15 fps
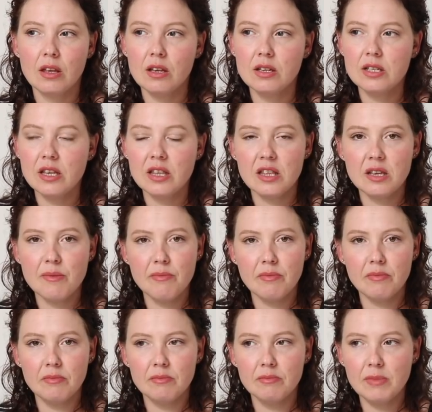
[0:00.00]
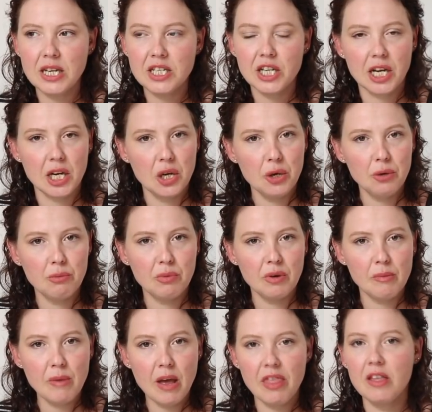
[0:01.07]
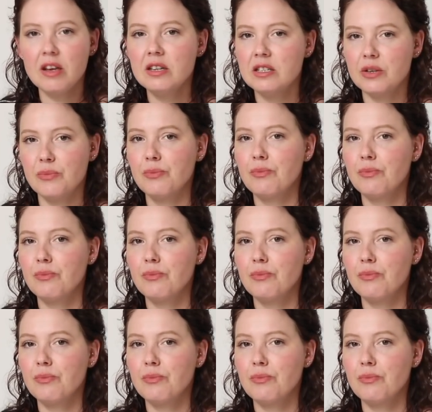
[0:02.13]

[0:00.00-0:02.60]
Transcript: is it the magic loop method,